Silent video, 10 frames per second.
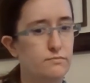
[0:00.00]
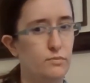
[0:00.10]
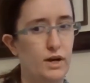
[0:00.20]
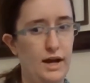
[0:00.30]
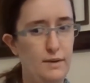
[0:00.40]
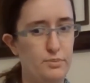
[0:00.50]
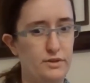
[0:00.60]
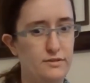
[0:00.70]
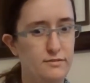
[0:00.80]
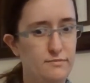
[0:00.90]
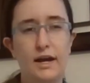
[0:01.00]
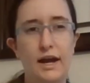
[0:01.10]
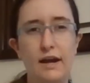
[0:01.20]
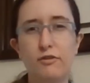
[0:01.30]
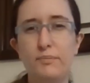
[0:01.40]
what happened?
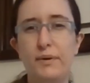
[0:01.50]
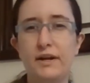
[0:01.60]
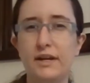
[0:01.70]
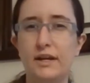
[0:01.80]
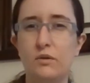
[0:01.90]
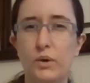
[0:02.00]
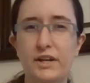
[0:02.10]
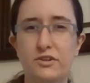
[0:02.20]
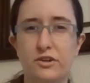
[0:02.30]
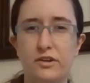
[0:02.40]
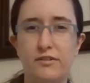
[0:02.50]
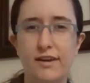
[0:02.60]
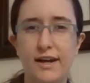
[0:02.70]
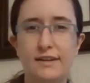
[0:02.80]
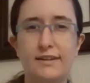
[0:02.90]
Everybody in Winter is
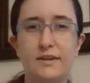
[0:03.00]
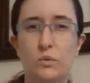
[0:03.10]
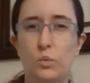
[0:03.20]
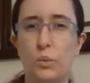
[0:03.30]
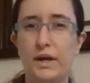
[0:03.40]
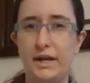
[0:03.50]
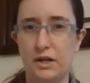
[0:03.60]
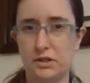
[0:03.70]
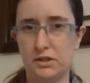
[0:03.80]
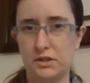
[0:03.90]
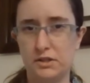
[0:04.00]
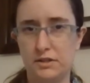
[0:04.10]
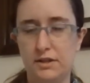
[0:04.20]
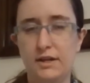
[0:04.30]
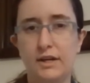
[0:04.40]
acting weird.
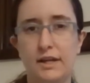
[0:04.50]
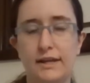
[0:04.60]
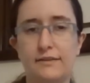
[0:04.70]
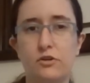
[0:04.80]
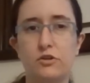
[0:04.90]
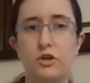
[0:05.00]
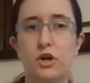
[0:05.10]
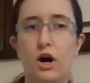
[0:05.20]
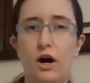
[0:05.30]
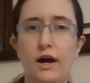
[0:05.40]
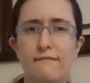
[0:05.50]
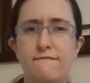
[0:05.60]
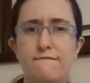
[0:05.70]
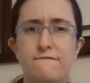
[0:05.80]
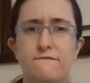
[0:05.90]
Like, they're not
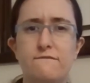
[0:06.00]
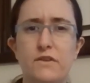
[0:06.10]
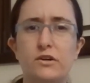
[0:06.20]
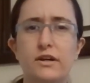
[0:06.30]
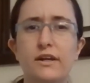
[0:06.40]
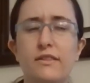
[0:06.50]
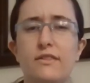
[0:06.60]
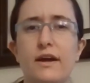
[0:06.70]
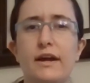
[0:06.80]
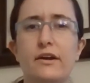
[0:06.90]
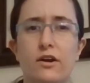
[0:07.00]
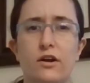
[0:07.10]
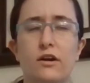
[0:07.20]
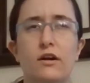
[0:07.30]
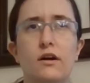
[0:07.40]
fully
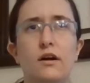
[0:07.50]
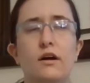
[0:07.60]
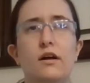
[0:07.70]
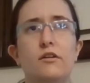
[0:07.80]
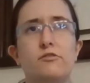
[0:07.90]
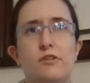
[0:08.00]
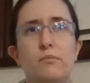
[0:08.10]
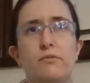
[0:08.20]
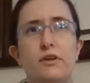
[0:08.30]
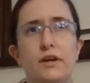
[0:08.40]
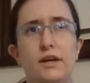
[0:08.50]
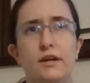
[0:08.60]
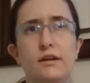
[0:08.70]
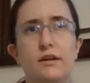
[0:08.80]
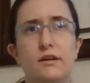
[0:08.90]
there.
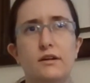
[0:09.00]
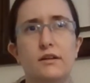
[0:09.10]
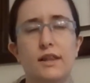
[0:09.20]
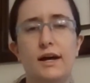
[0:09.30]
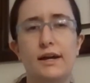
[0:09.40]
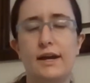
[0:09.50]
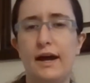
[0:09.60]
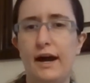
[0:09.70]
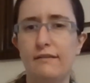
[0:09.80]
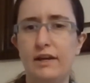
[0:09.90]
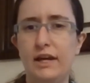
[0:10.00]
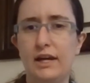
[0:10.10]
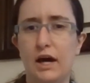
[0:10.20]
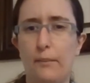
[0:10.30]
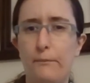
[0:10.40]
Something like
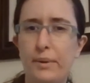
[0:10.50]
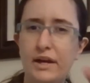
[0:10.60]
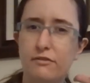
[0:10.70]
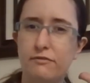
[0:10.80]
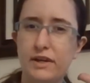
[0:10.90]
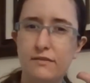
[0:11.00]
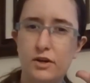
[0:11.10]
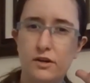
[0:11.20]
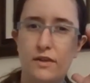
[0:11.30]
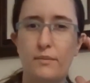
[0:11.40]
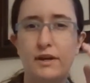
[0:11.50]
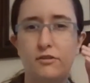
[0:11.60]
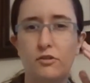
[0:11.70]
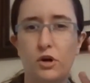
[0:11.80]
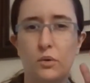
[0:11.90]
having a big fever that makes
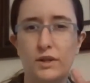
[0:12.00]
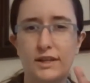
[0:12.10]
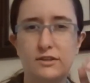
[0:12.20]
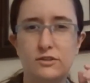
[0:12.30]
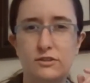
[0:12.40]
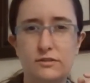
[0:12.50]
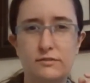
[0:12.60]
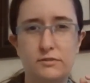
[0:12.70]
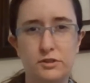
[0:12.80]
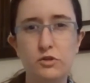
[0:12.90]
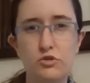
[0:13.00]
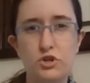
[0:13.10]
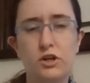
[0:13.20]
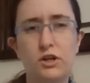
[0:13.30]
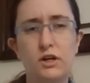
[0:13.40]
you go a little
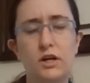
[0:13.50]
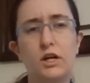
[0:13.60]
delusional,